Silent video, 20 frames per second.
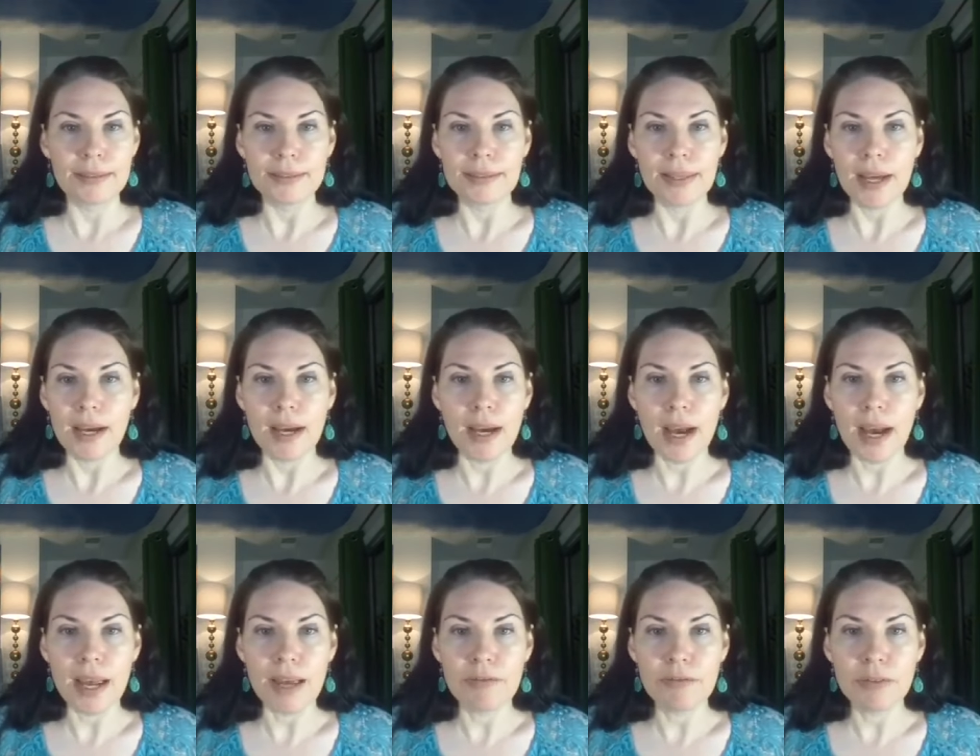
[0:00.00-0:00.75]
that
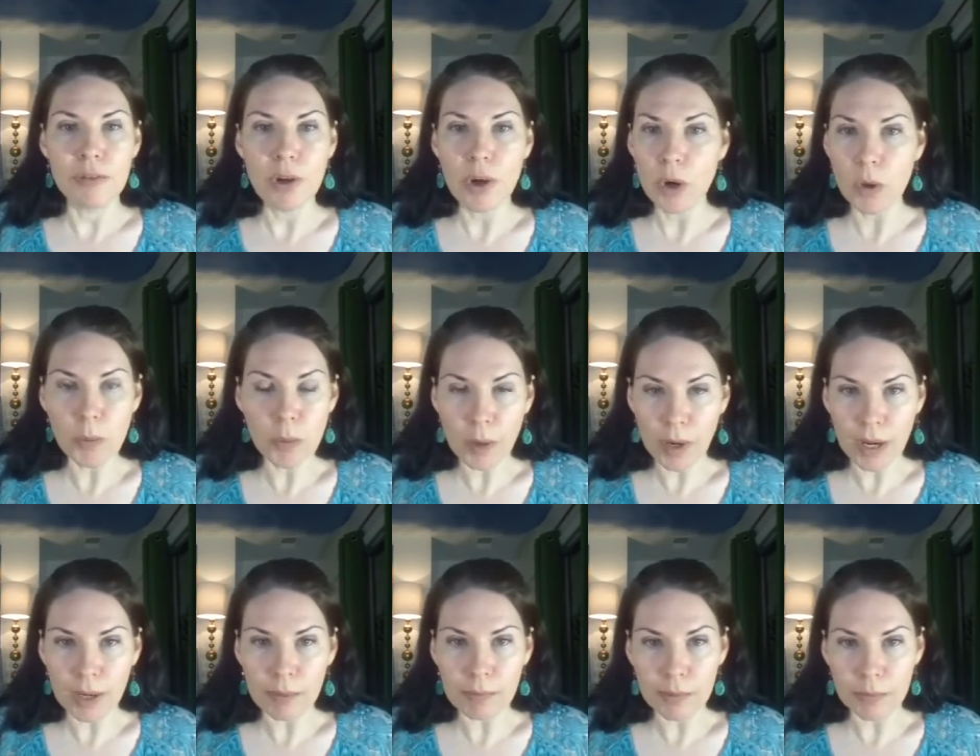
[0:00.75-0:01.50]
I have no
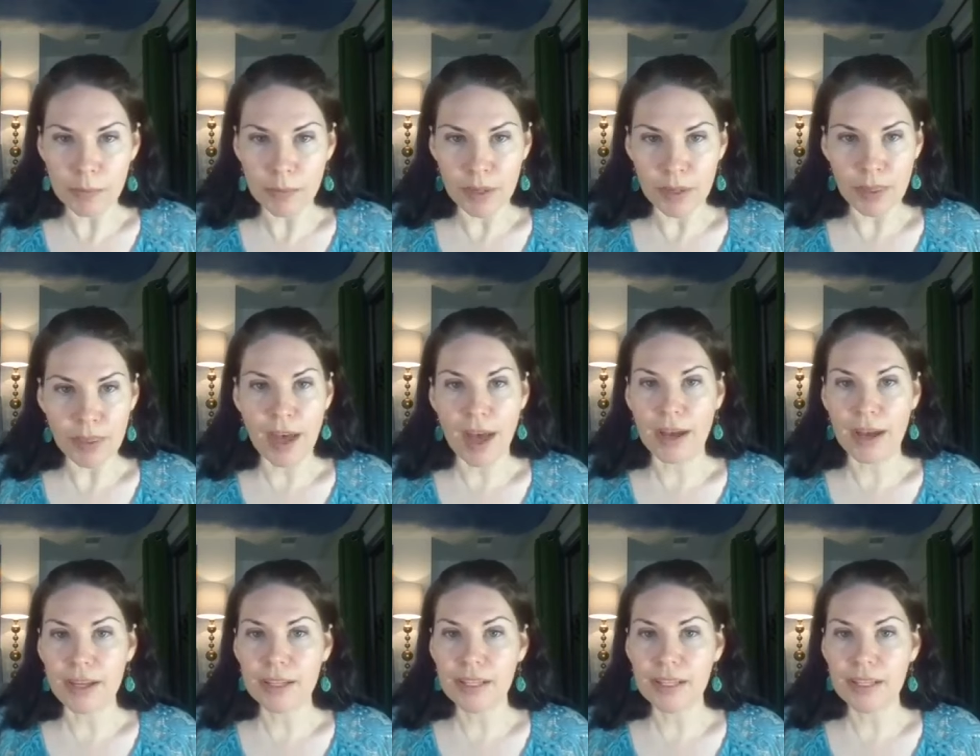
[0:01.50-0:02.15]
problem with that.